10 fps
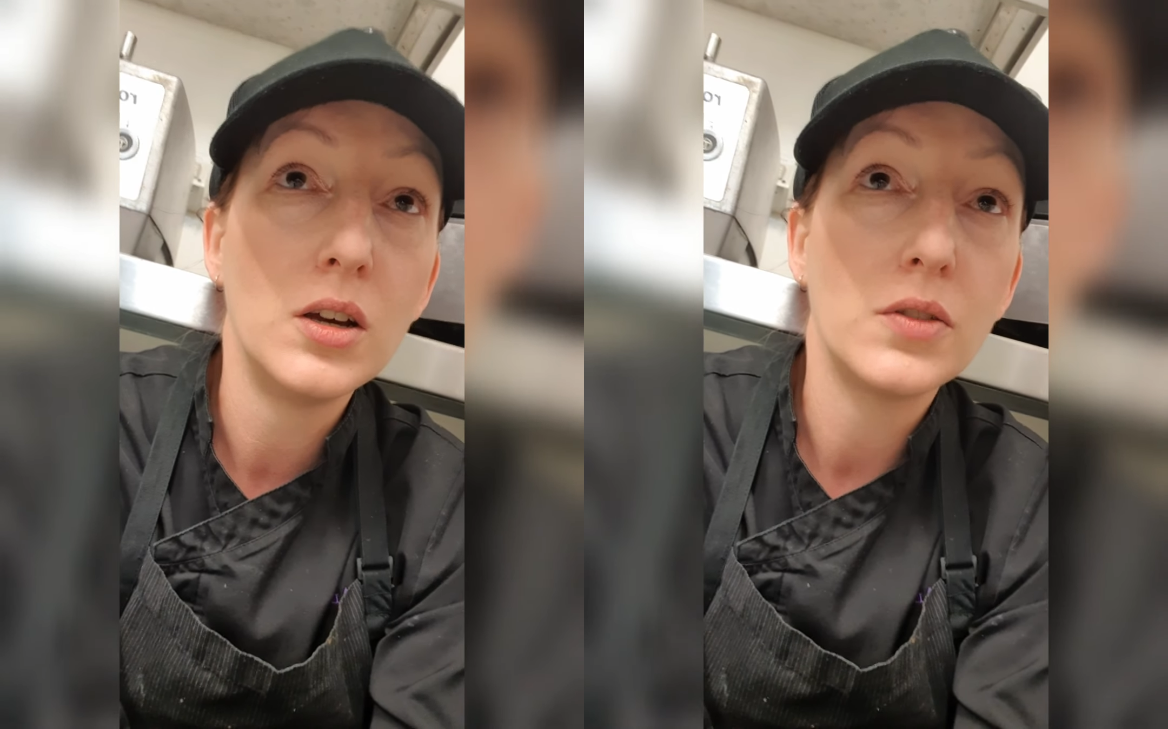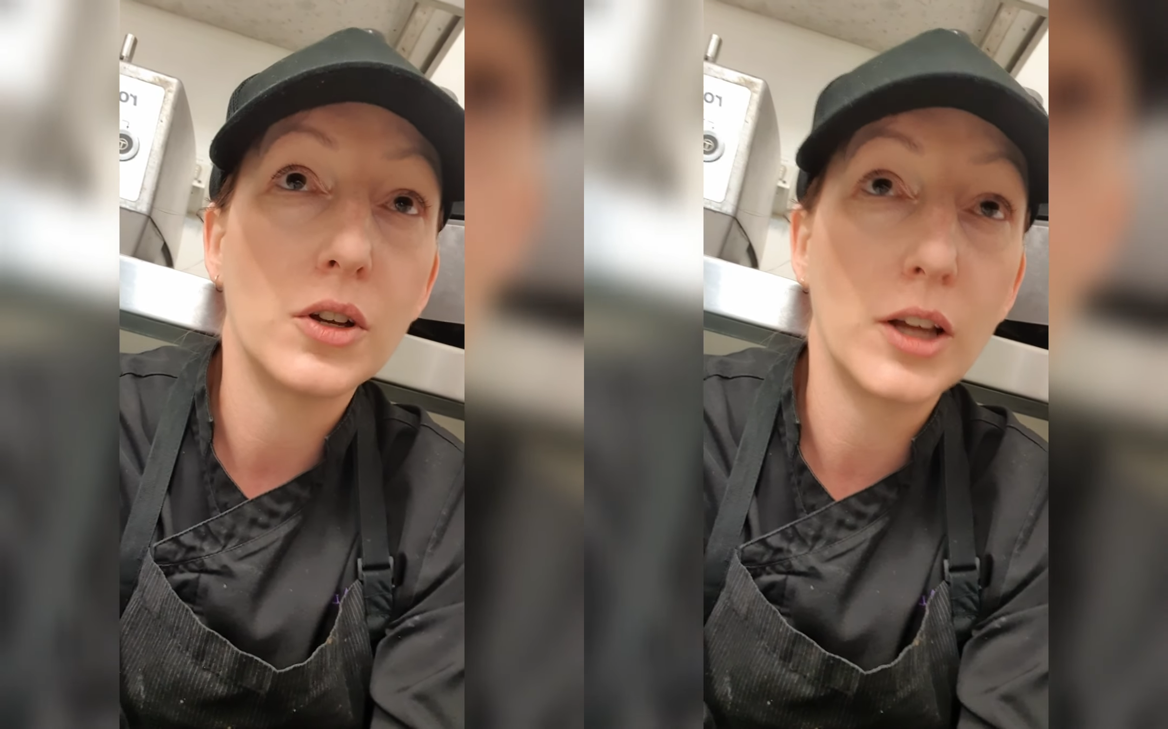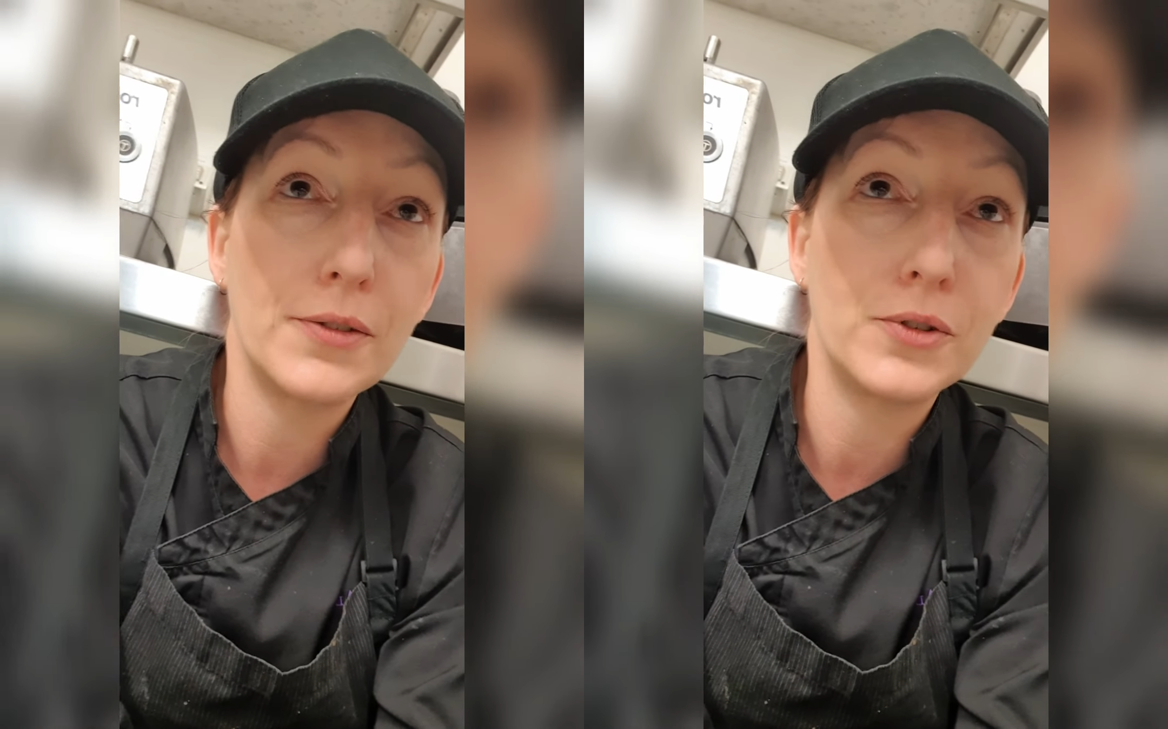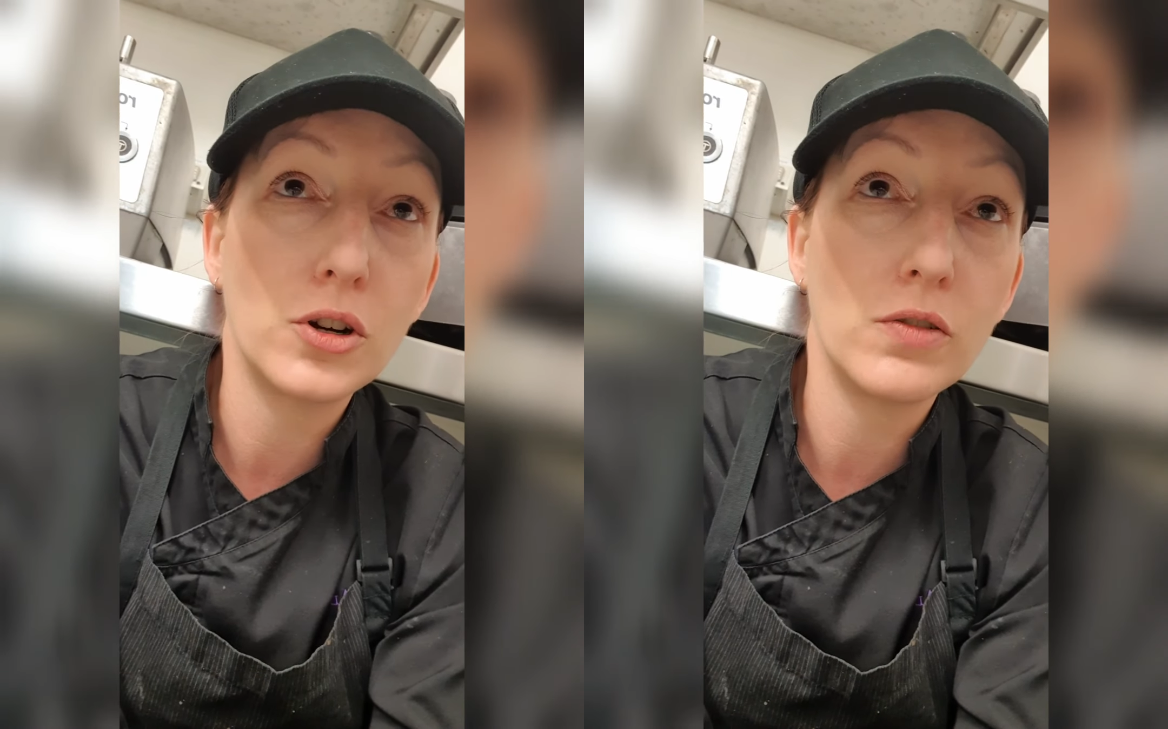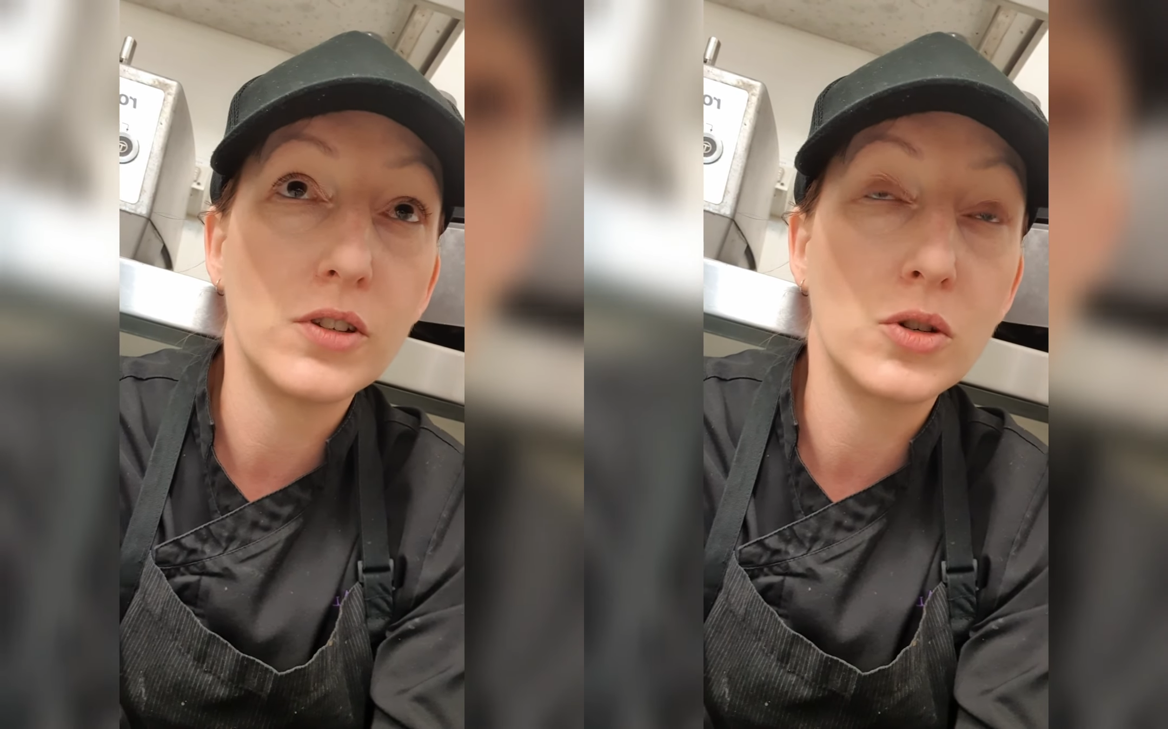the
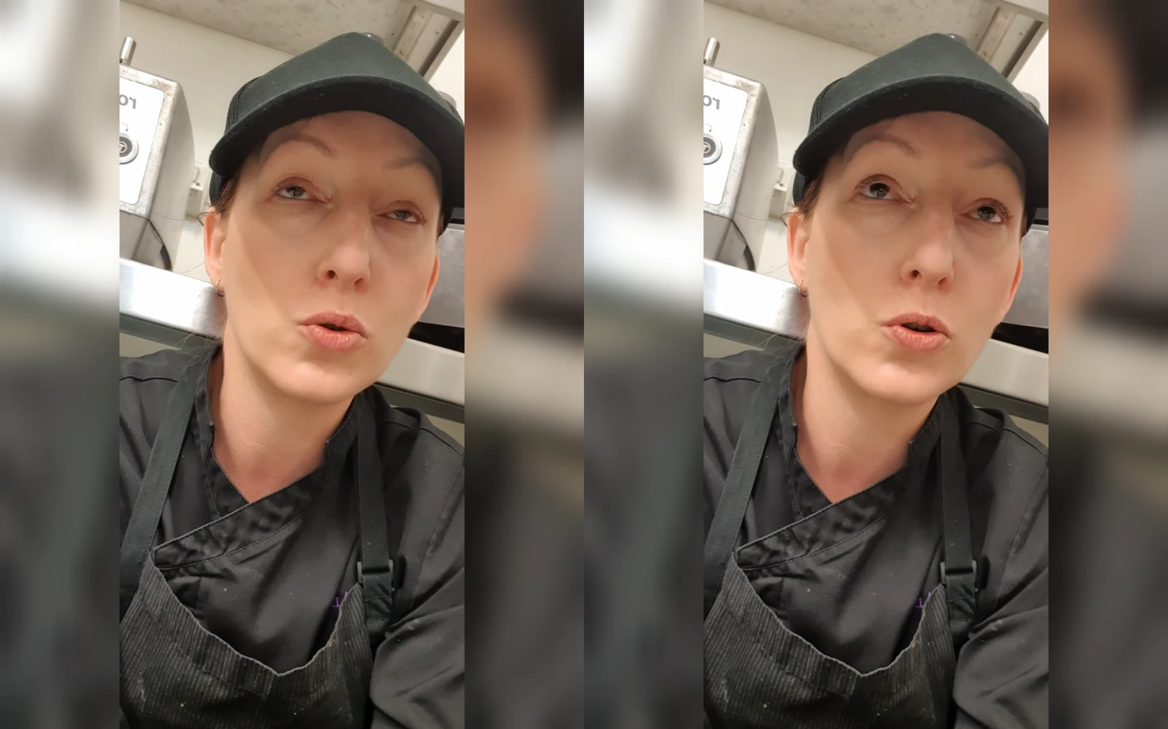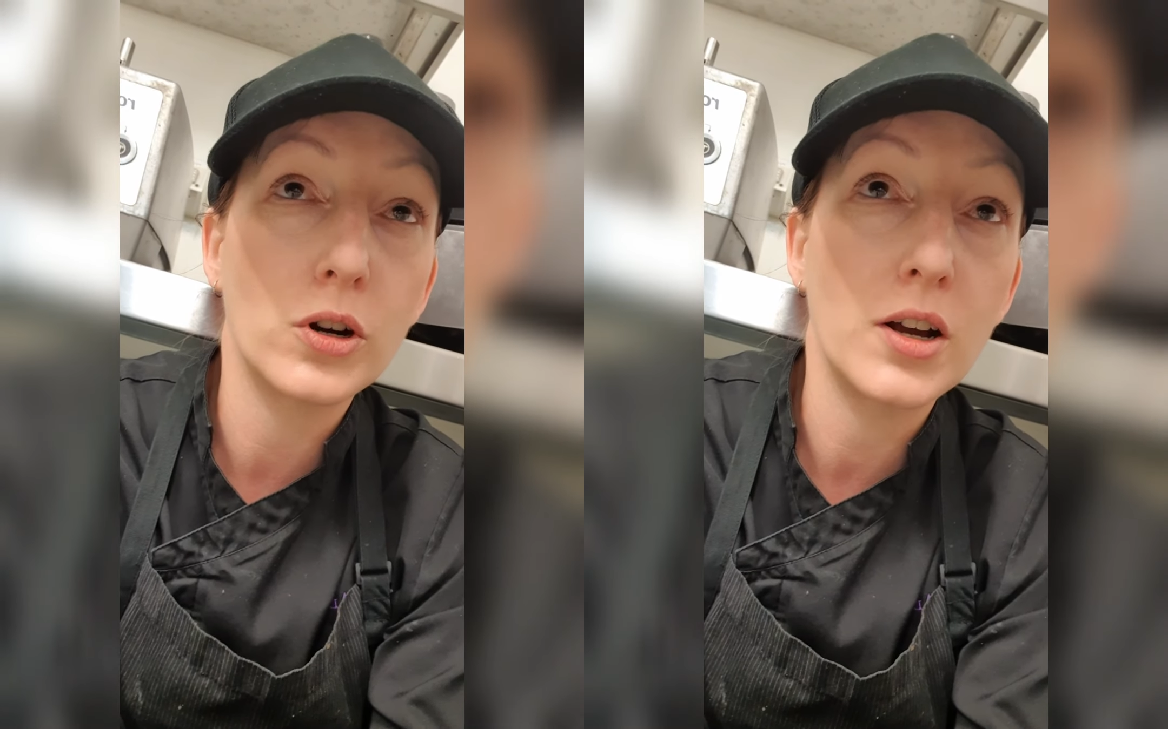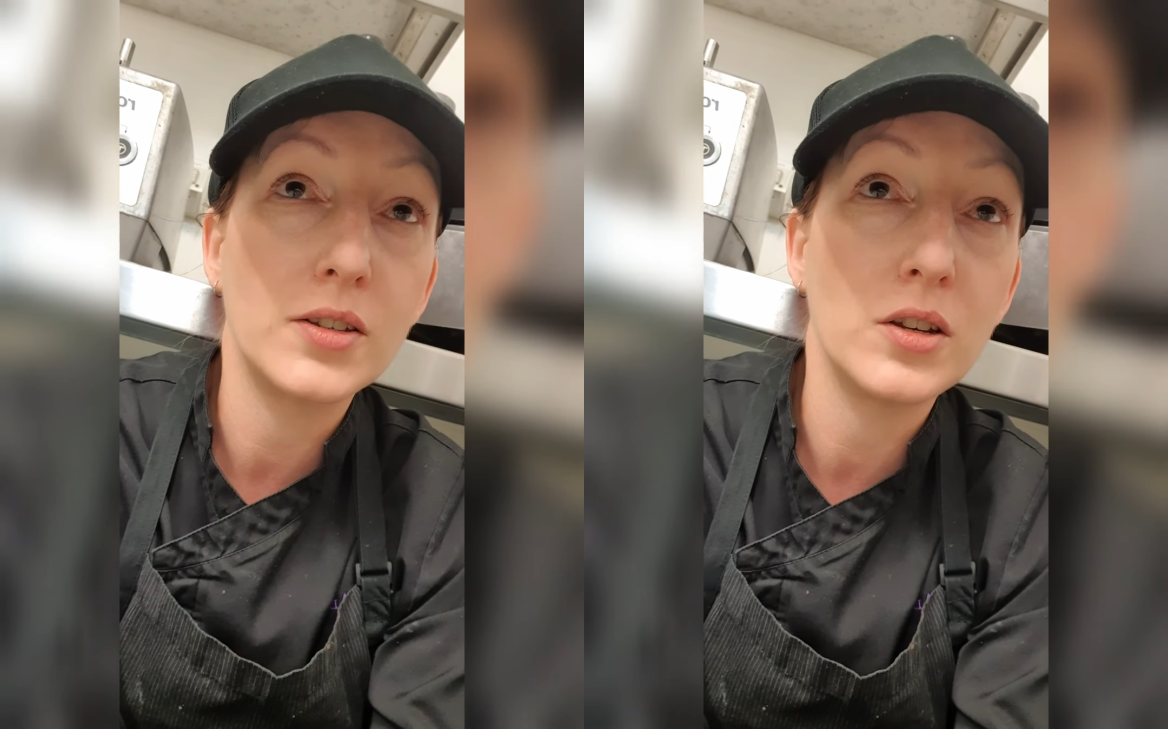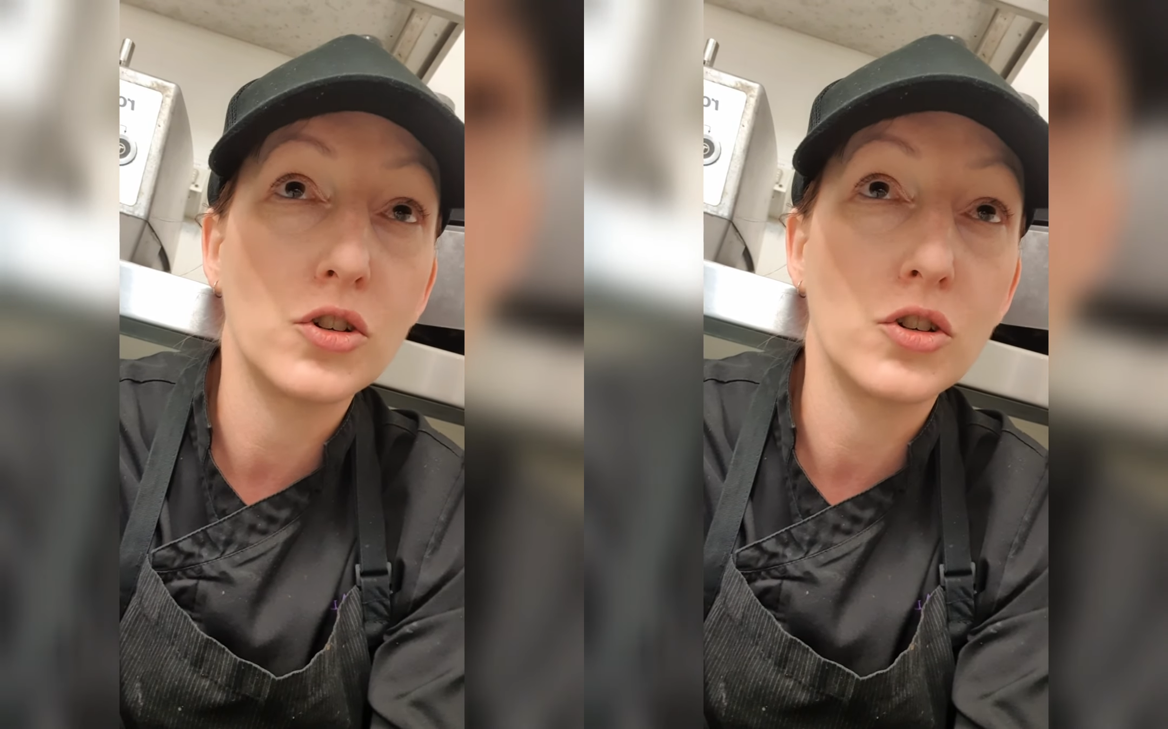leftovers and organizing